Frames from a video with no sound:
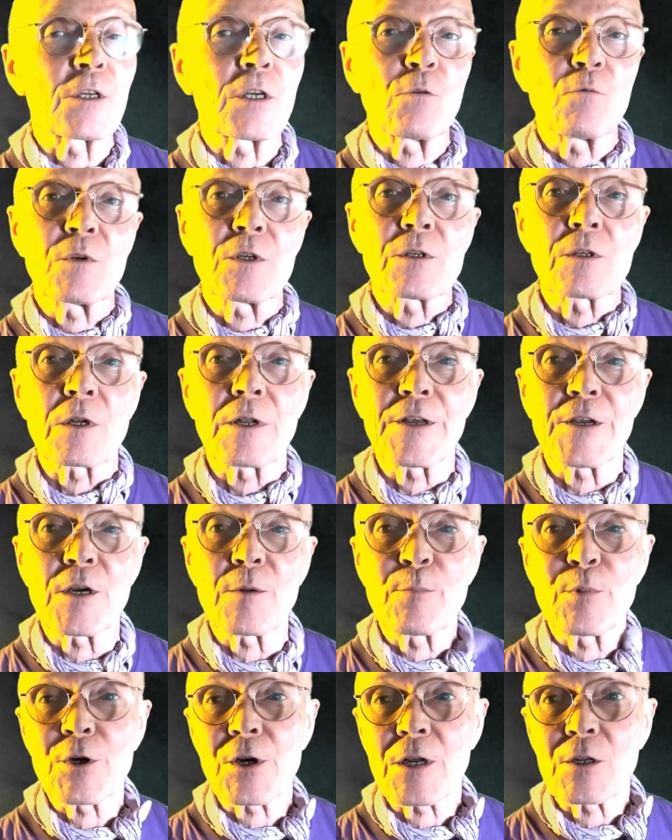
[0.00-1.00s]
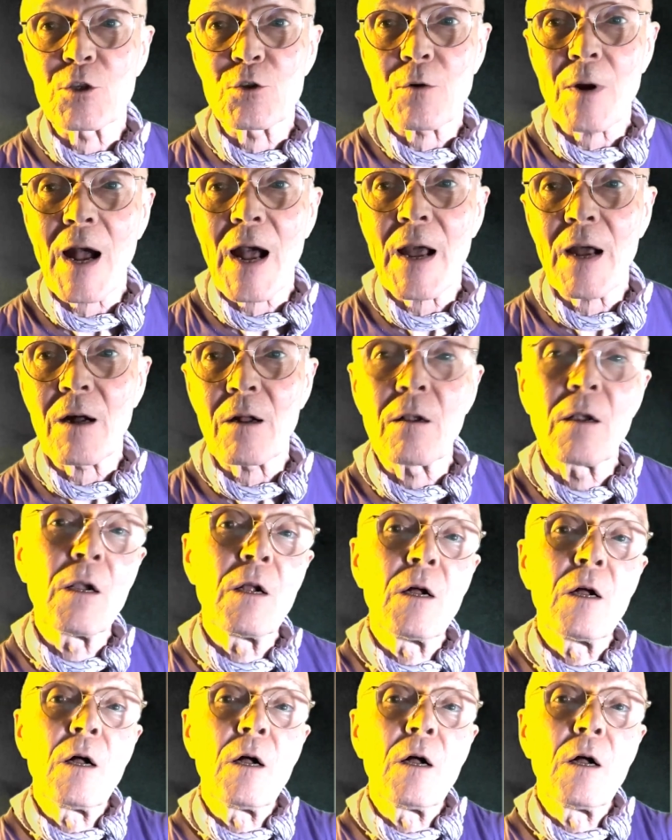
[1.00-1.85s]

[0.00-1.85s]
He was later put on trial.